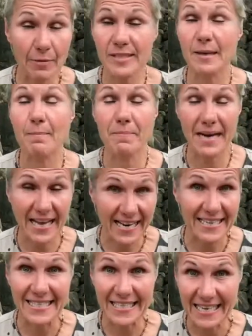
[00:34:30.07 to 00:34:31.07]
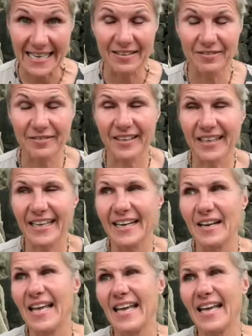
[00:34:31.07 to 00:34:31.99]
was a bad idea, right?